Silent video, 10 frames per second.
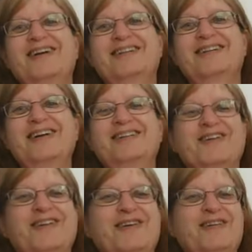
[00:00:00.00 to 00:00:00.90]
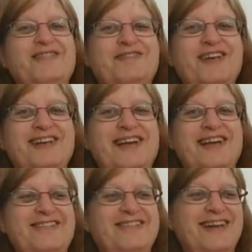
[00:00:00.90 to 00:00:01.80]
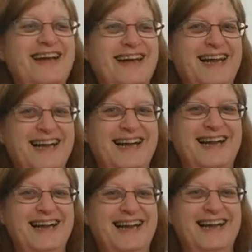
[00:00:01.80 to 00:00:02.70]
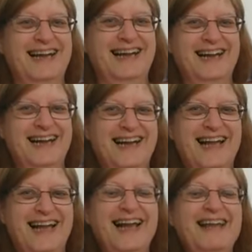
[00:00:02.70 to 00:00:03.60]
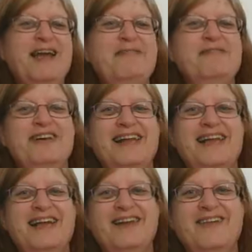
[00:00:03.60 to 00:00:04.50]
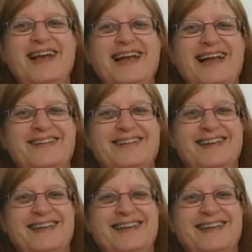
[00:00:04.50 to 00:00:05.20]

title of the video today is aimed at Nicola Withers,